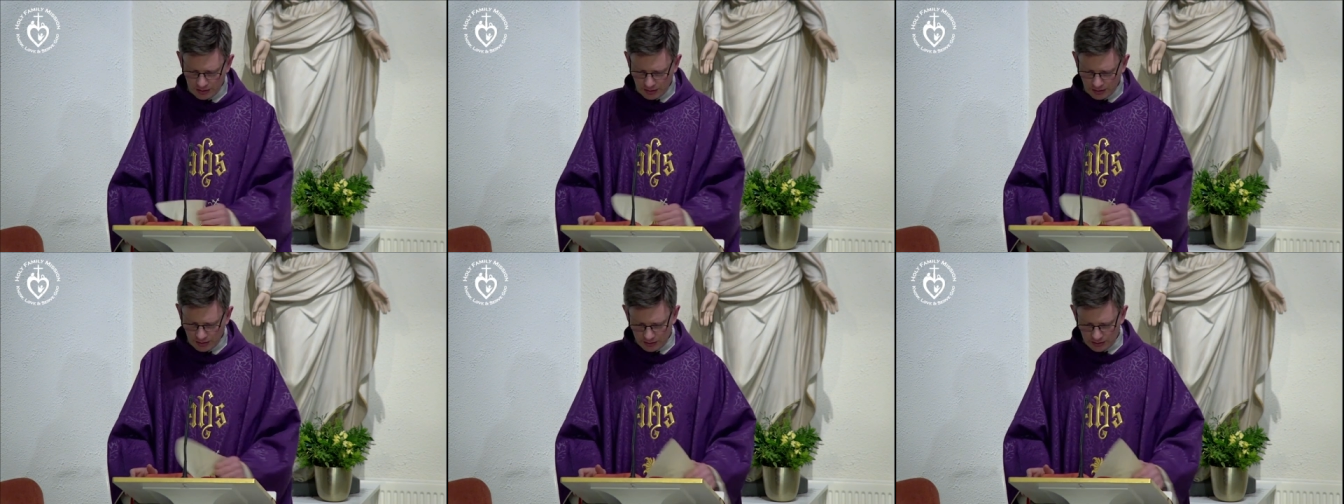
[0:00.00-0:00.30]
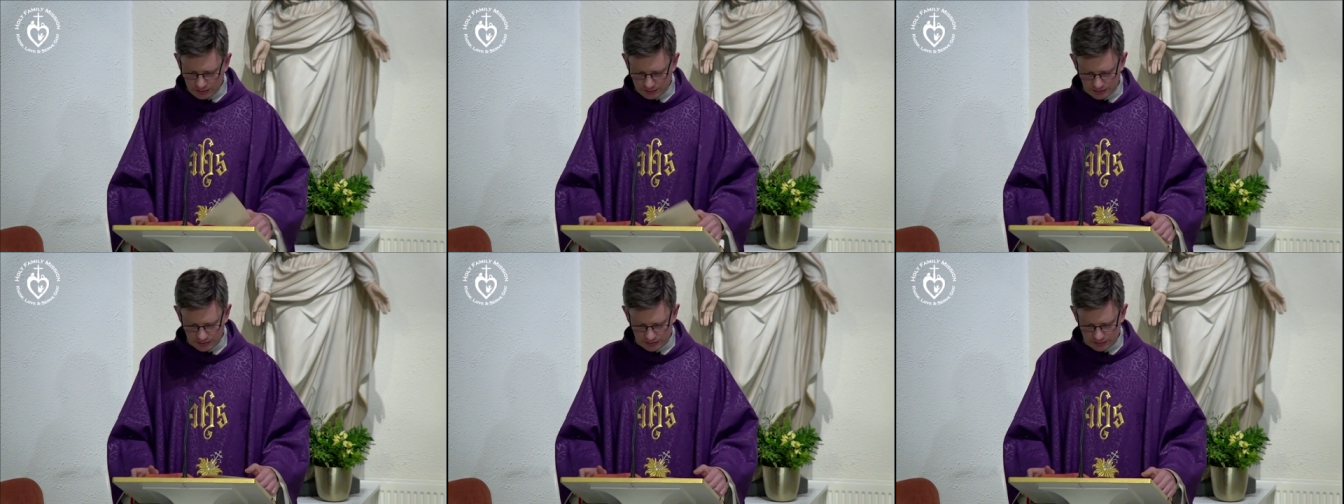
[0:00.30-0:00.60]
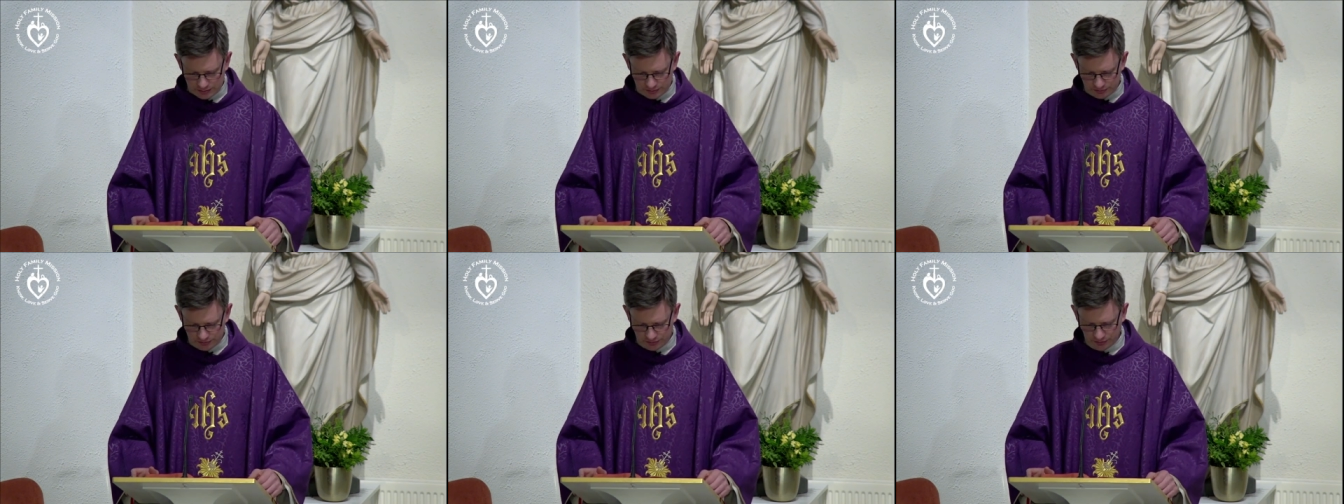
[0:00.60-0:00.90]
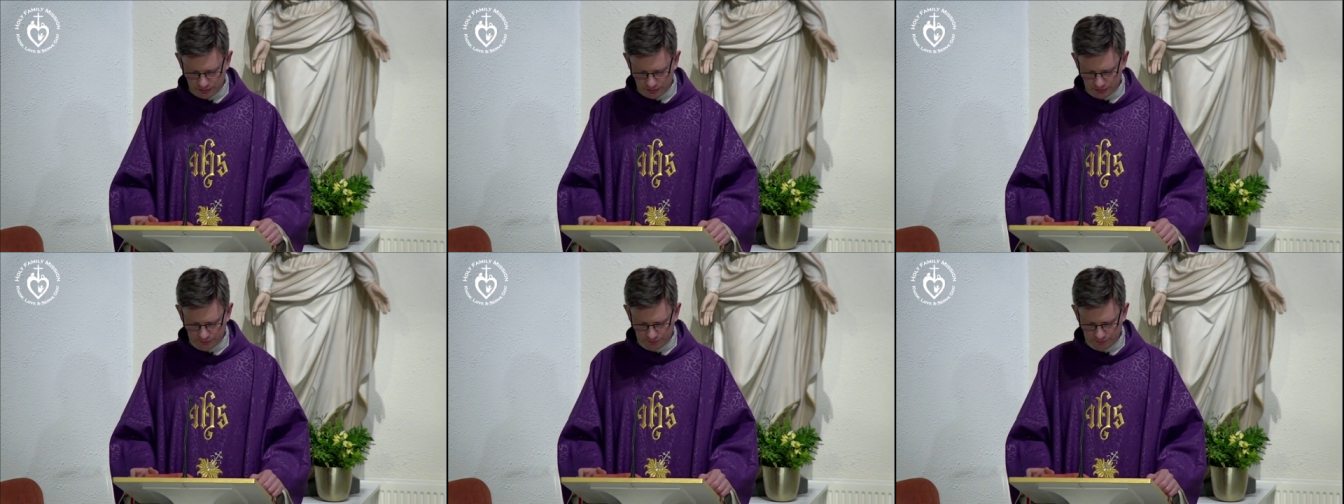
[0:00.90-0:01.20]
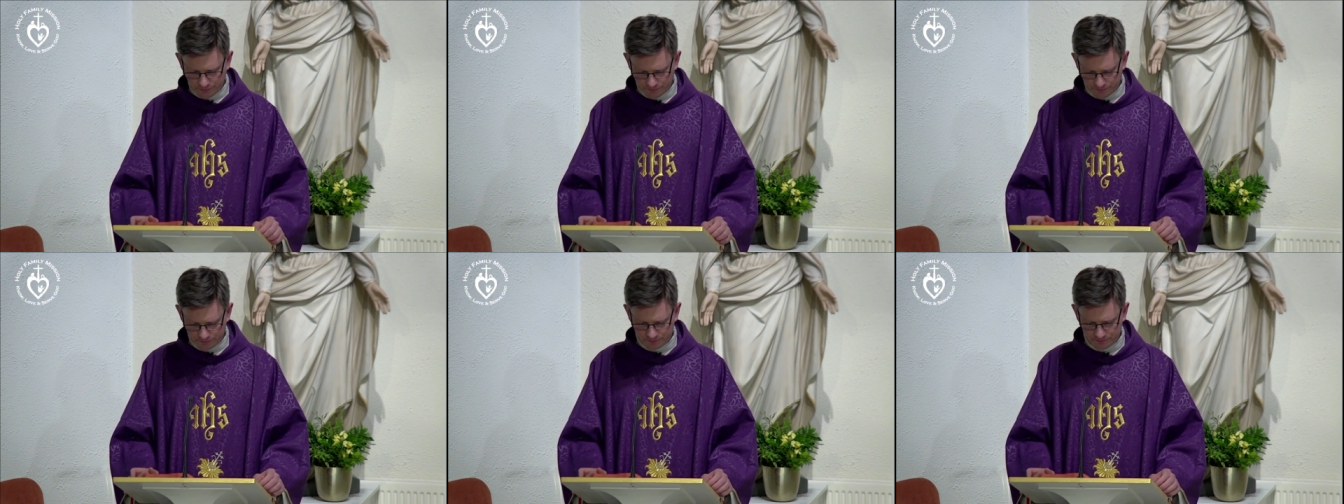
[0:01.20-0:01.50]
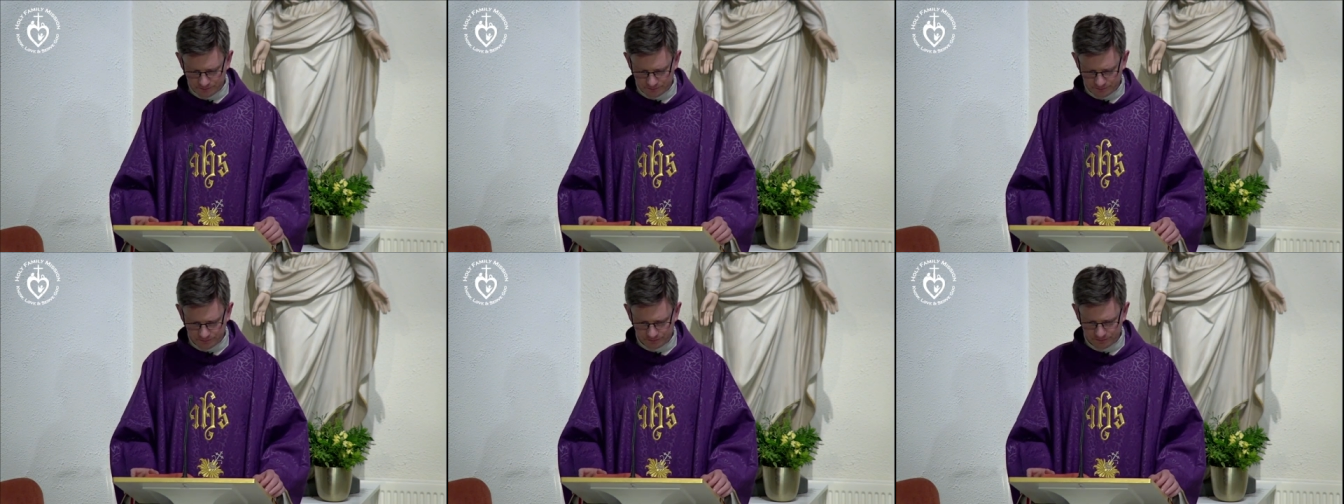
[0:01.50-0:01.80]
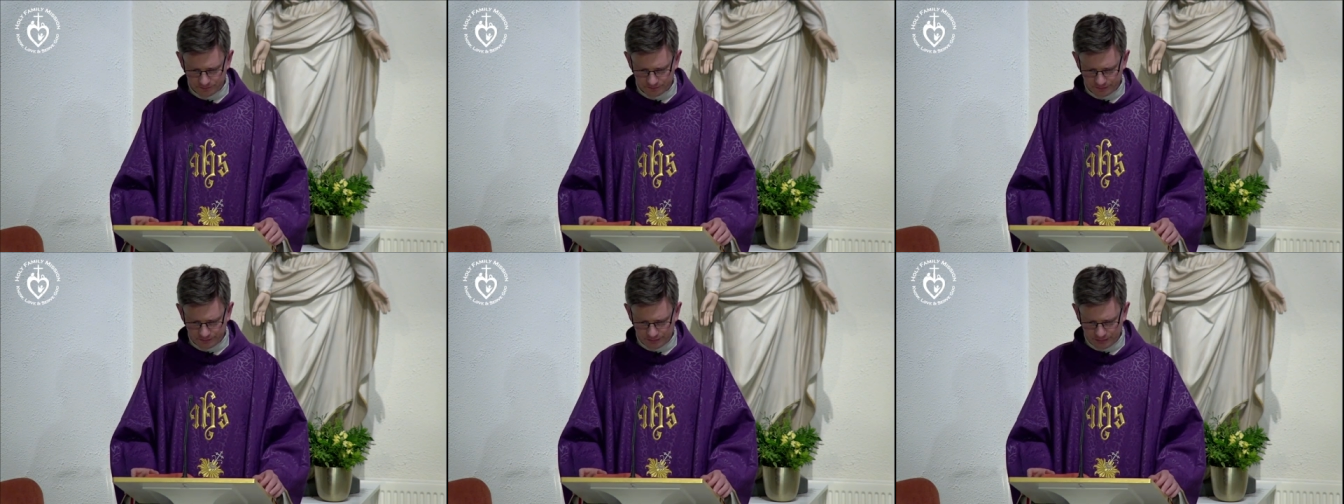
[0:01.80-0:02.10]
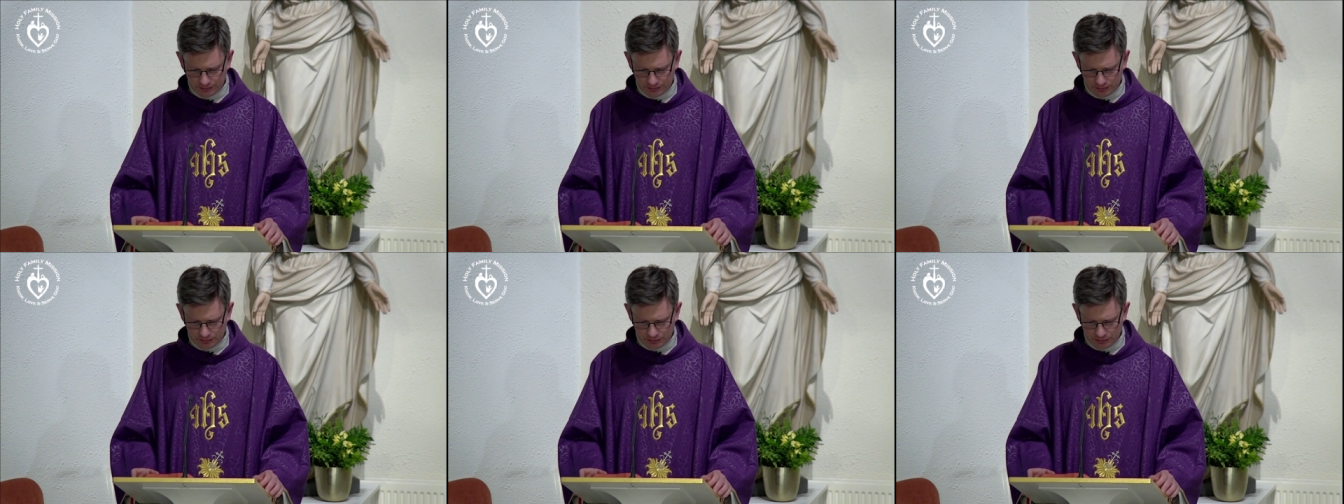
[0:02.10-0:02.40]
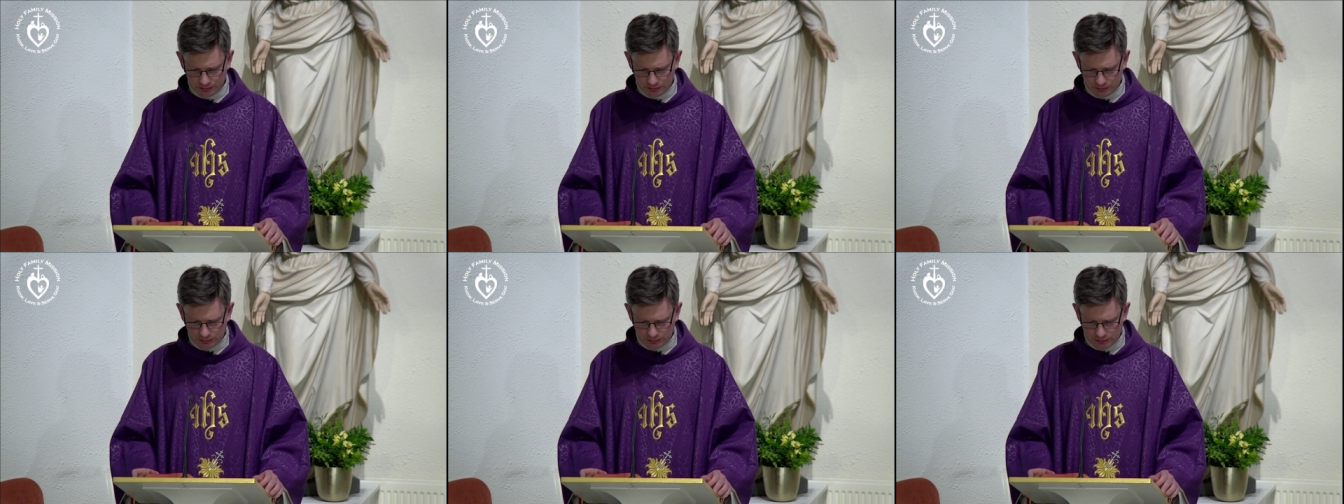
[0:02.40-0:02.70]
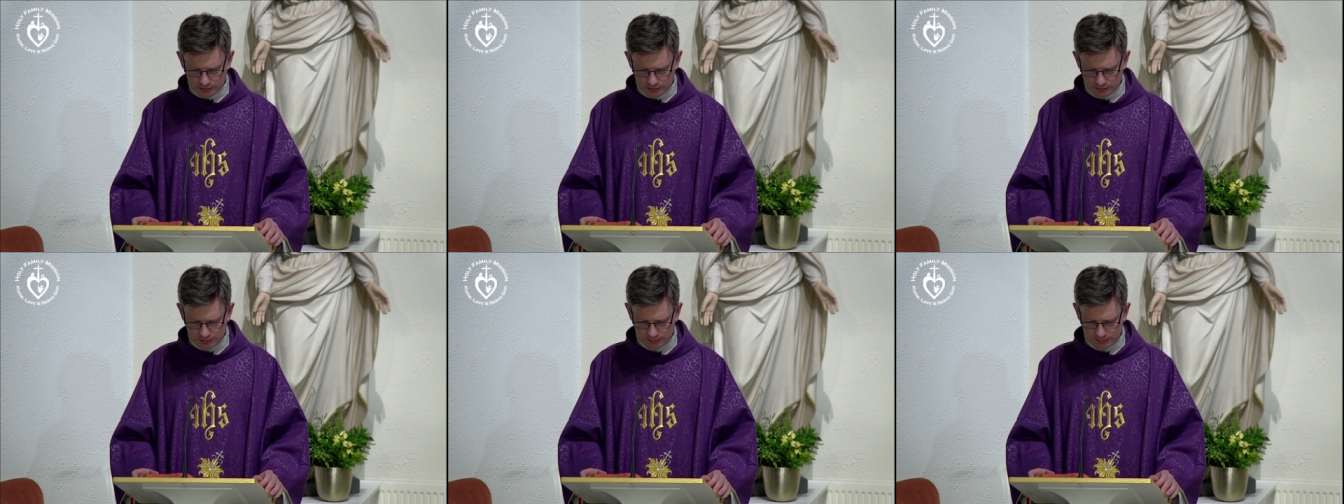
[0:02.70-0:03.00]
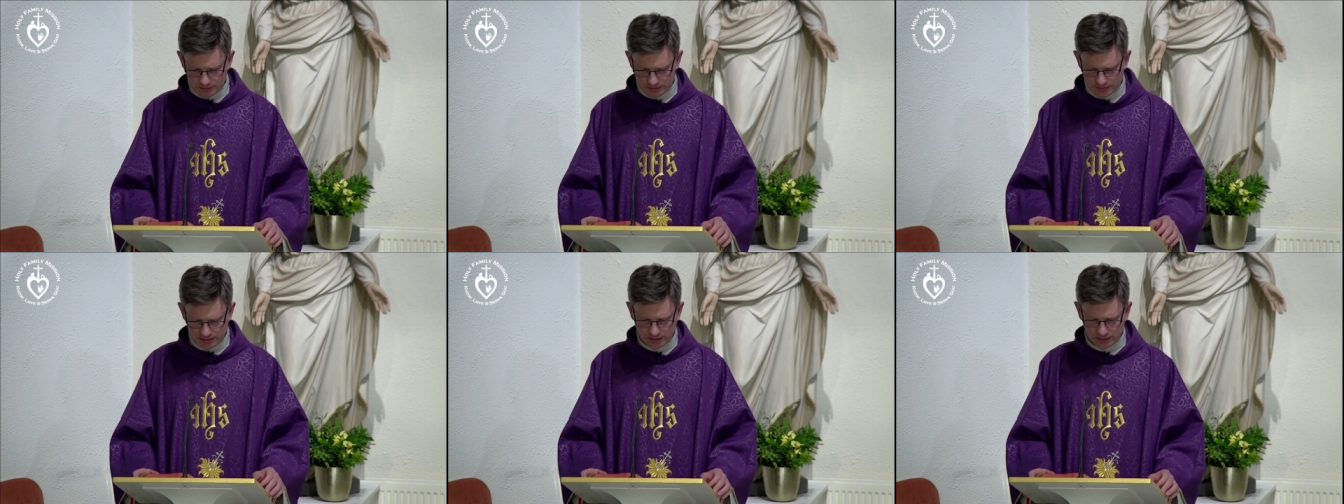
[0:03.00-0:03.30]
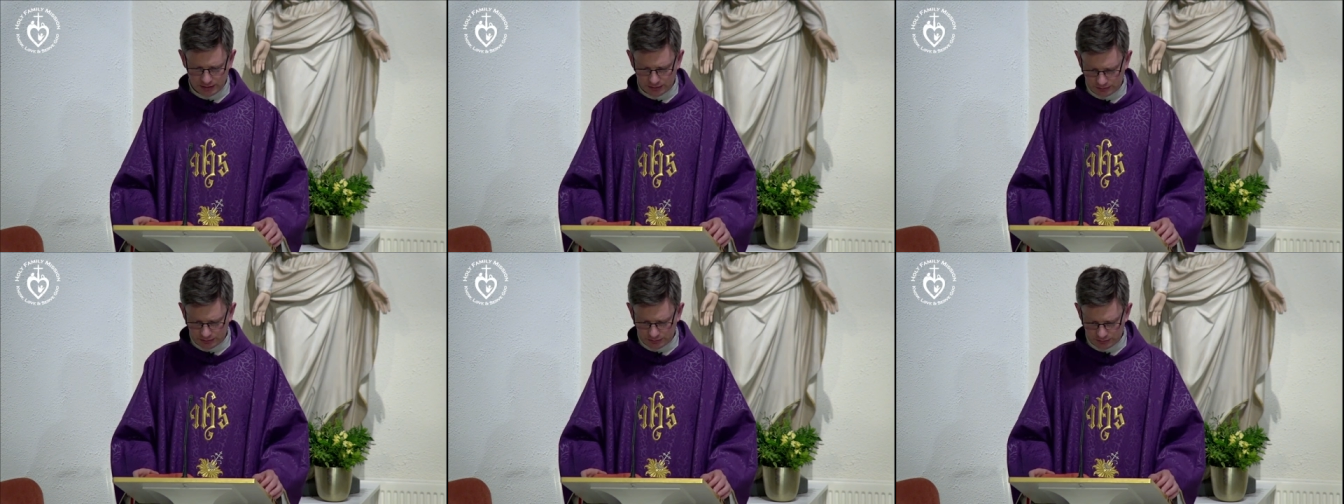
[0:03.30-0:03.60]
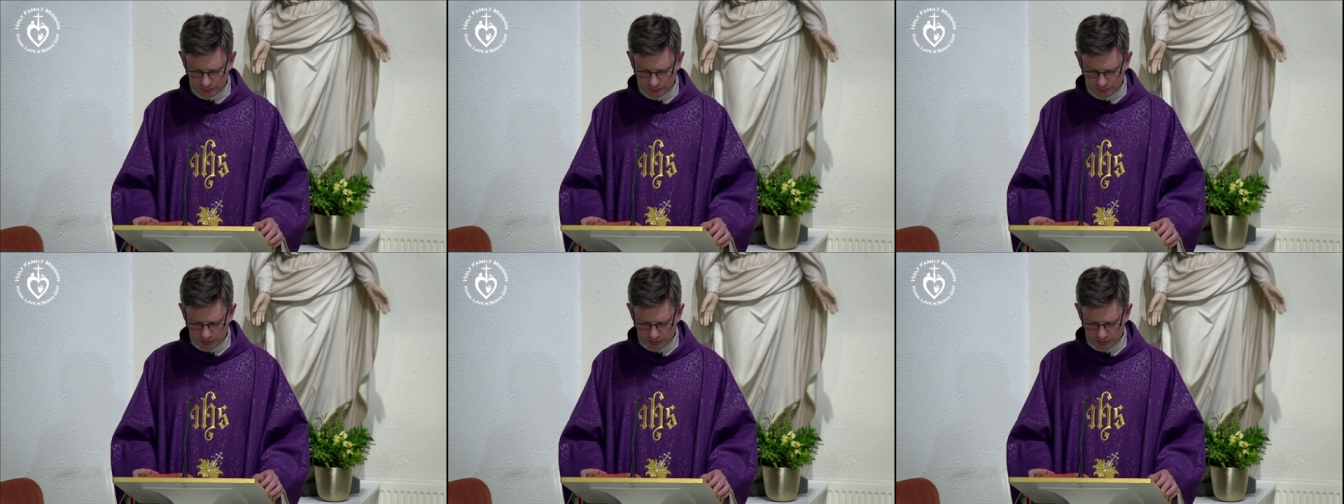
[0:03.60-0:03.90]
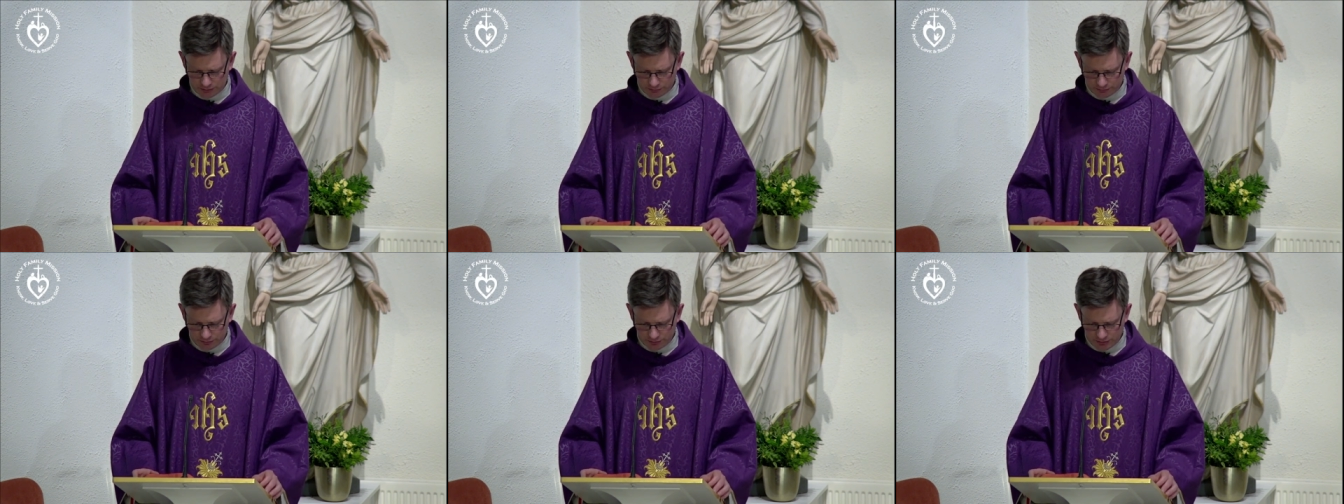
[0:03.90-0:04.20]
At the end of our gospel today, we have